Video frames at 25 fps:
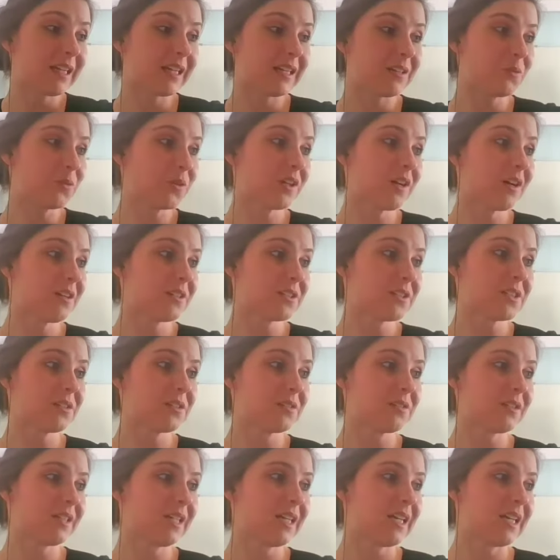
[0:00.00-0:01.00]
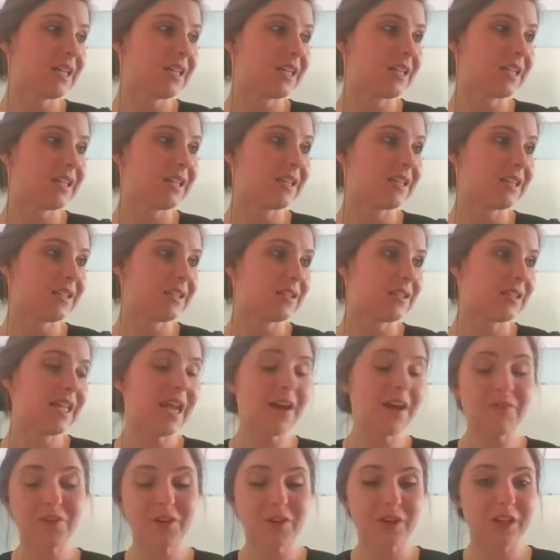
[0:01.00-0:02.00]
we're also
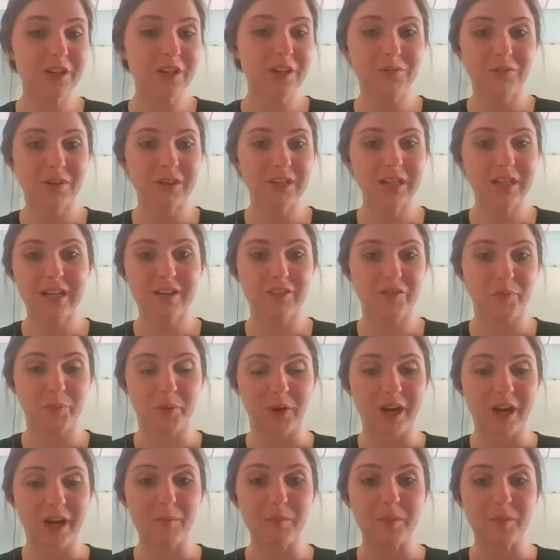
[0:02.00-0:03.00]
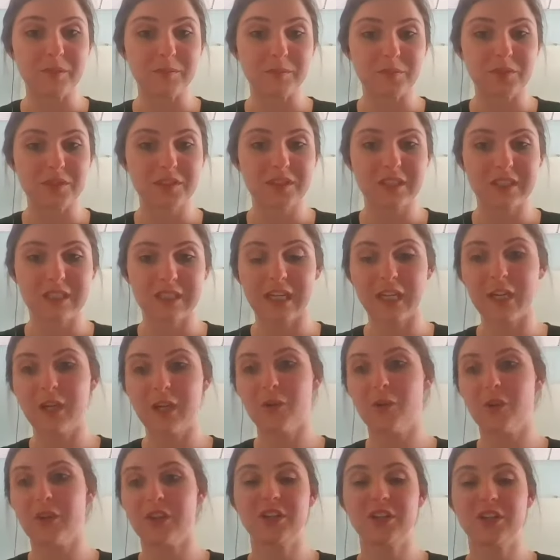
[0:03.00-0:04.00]
never going to run out of problems. Like,
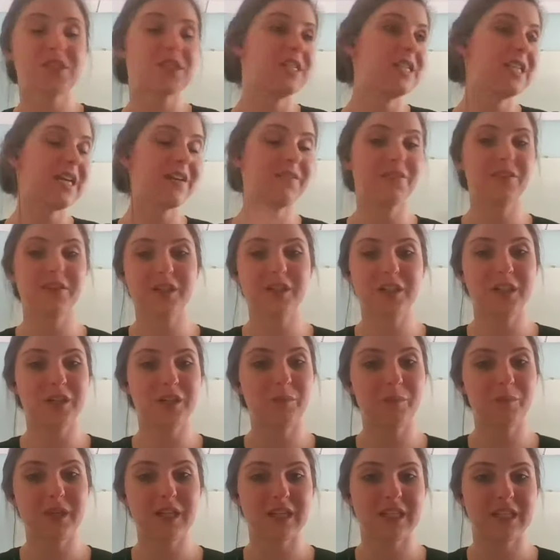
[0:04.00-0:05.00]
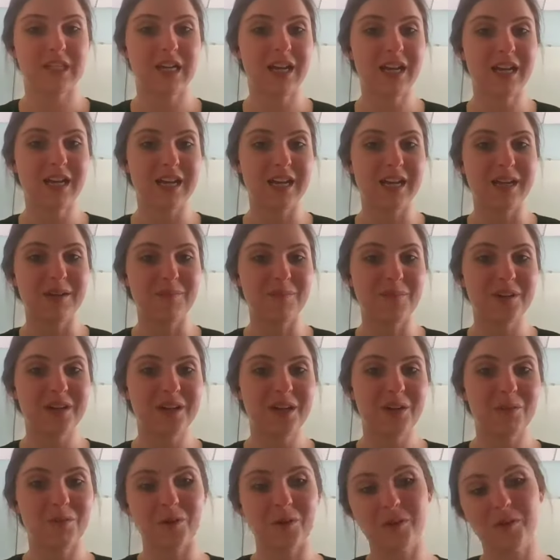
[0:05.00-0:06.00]
there's never going to be a time
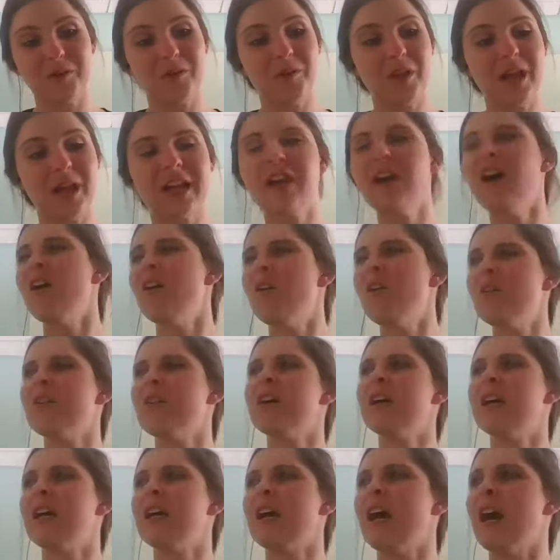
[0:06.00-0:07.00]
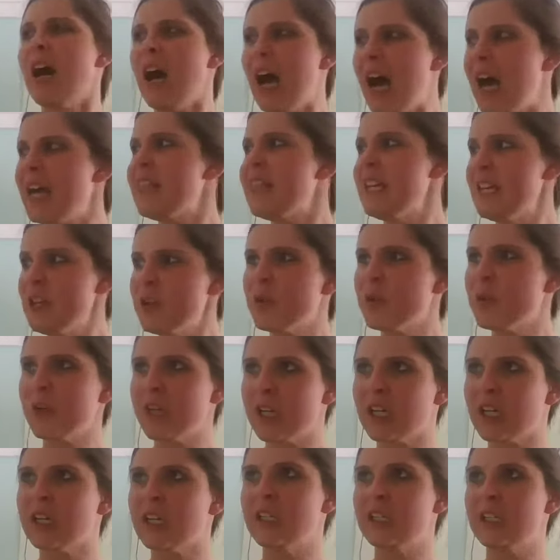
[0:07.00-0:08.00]
where we're like, oh, I think we're
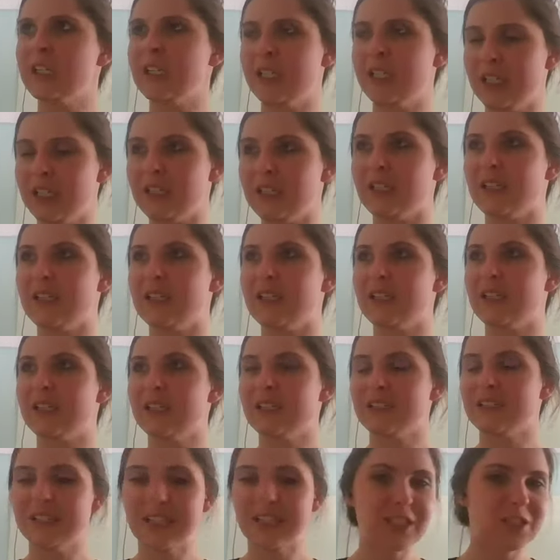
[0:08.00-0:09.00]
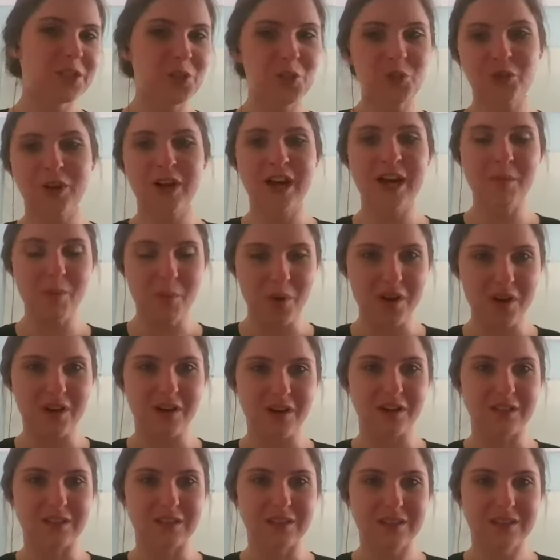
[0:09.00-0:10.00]
good here, let's try
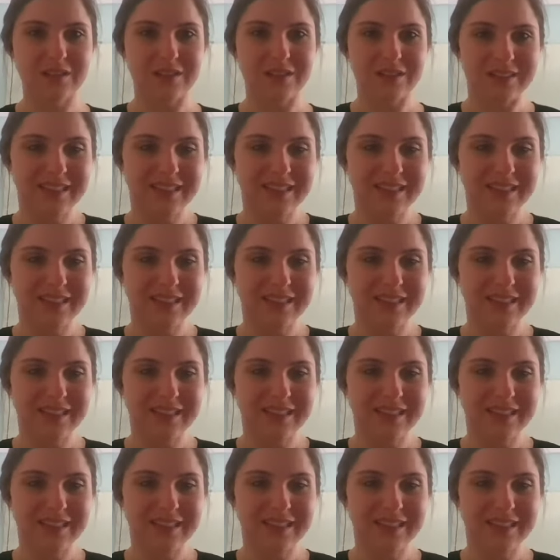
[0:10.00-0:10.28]
Mars.